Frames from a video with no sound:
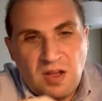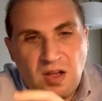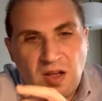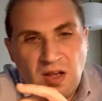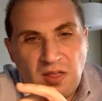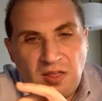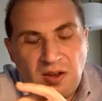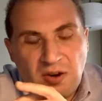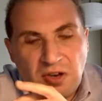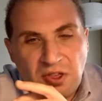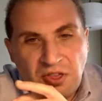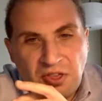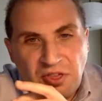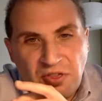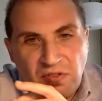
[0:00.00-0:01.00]
There are
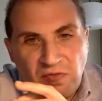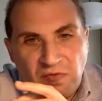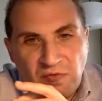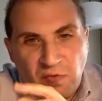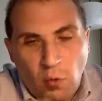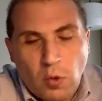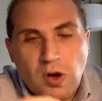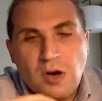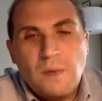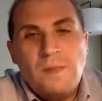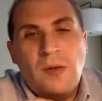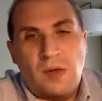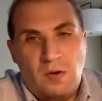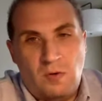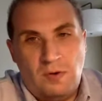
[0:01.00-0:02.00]
4
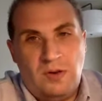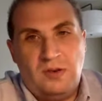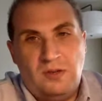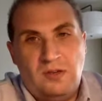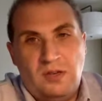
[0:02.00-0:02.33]
components to the